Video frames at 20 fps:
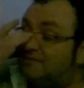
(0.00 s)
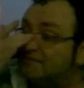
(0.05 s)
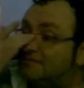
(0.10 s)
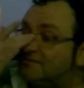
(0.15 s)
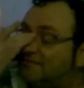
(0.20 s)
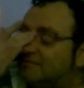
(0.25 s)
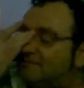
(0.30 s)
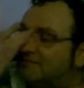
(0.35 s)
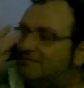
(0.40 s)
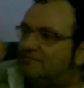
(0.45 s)
have
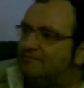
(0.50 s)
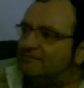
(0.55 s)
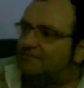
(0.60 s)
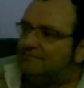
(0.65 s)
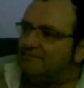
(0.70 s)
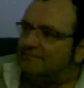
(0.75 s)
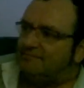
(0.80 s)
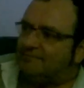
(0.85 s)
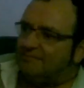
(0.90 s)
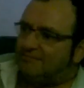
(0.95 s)
money left
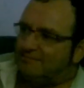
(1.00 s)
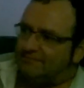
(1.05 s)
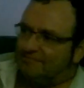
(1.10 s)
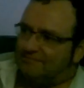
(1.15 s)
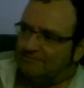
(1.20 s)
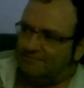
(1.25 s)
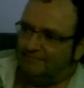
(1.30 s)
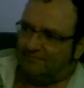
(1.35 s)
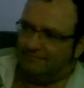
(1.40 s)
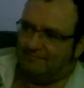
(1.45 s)
over to buy
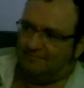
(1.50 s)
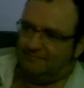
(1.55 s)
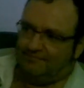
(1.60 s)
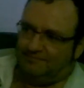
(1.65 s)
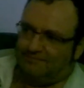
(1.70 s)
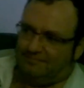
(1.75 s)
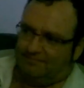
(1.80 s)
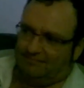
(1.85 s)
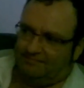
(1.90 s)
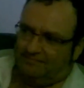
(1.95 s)
a few more
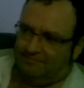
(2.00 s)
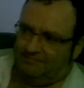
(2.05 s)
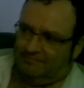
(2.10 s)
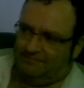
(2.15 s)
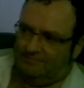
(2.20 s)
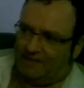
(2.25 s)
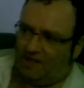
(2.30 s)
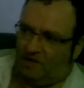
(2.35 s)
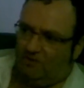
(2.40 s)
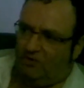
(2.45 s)
pieces.
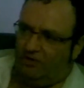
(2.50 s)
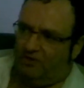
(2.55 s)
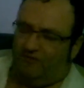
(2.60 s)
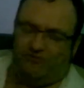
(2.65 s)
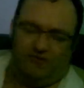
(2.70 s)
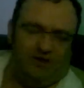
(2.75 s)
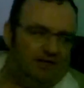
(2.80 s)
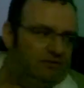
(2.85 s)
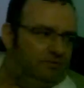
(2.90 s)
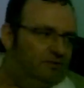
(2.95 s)
What the
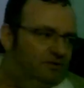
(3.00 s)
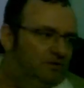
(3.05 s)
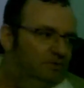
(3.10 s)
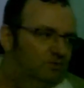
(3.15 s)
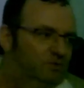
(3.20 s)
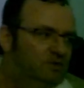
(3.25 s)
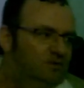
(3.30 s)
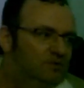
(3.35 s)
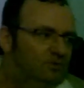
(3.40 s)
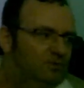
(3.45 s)
fuck?
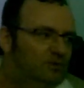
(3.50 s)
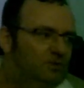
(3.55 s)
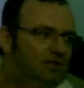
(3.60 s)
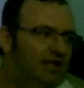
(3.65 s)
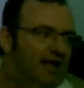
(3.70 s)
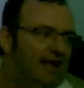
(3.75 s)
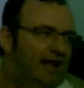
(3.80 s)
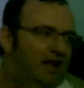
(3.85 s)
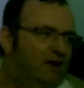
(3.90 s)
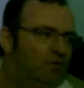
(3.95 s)
Well,
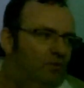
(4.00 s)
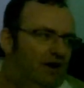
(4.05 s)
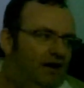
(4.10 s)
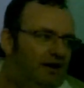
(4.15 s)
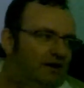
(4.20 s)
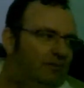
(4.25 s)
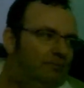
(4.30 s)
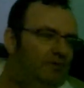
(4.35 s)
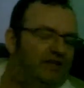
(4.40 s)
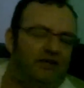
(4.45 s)
Lange 1,
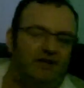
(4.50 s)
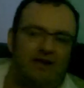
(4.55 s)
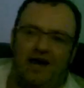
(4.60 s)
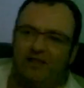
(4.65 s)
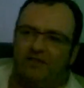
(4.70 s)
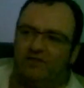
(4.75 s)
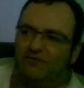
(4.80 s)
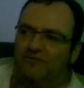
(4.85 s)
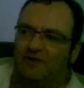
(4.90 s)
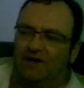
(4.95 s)
I mean, you hate
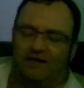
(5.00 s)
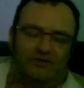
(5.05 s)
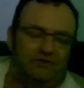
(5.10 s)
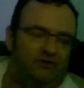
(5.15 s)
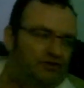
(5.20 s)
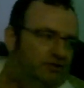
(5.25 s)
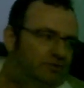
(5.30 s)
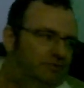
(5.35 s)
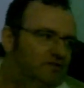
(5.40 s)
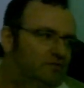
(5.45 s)
the fucking
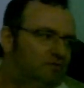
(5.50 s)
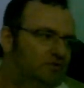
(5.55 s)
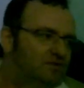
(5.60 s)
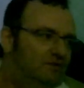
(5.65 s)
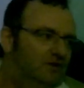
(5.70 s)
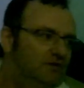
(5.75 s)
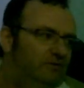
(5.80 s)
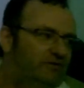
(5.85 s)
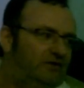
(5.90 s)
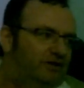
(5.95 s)
Germans. What's
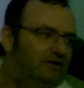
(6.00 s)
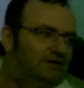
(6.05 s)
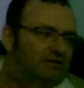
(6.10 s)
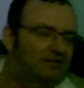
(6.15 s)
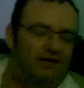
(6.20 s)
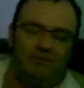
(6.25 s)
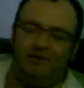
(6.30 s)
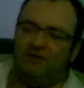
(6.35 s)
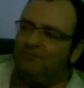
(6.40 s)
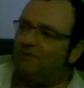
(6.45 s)
wrong with you?
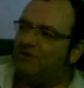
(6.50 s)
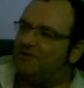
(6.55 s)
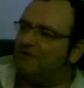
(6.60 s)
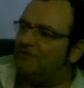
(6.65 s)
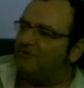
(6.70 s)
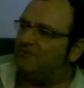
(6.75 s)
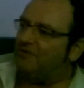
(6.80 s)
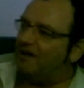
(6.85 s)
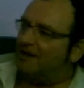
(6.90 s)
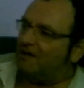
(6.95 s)
I mean, what the
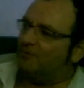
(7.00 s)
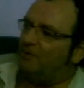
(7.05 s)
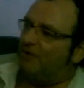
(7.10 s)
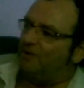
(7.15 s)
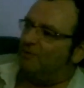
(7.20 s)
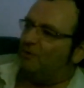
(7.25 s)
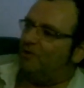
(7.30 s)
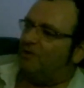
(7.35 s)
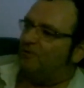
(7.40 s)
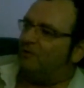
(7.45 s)
fuck?
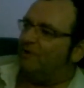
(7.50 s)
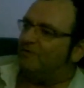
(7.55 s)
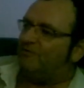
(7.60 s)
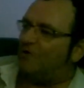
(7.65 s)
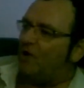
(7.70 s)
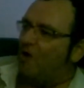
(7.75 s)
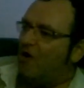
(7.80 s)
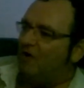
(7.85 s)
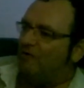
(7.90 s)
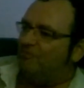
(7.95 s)
We've
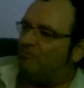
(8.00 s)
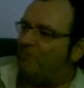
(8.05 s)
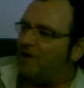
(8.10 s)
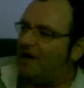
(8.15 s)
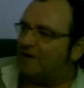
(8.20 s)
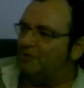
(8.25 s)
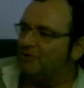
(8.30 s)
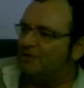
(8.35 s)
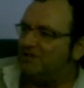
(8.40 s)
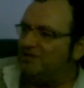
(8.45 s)
gone
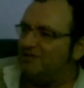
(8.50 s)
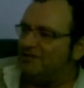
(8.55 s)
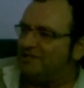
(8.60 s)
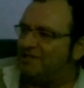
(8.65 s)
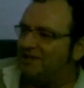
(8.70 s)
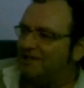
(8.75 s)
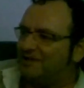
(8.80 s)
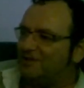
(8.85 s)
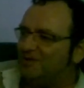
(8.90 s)
backwards in the chapter.